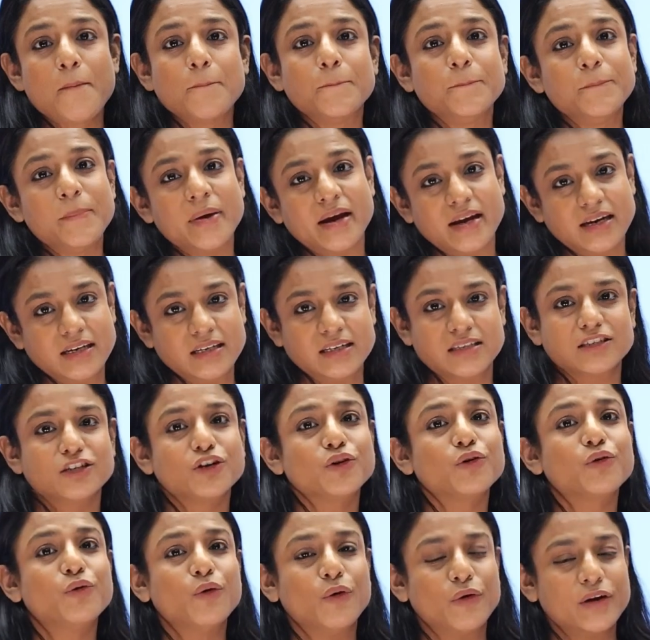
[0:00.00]
Mint,
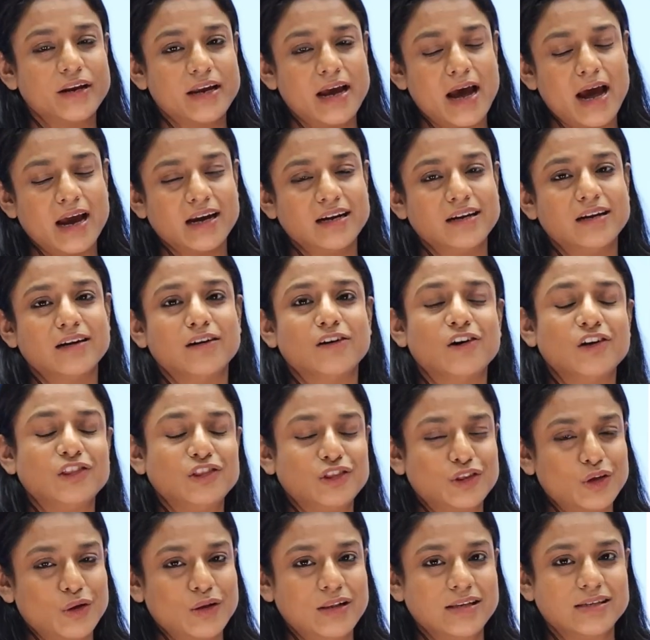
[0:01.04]
coriander,
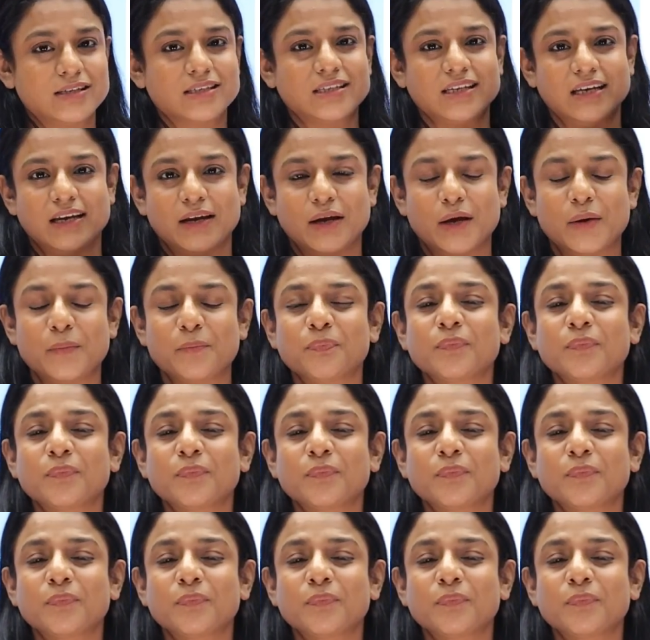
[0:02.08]
tulsi.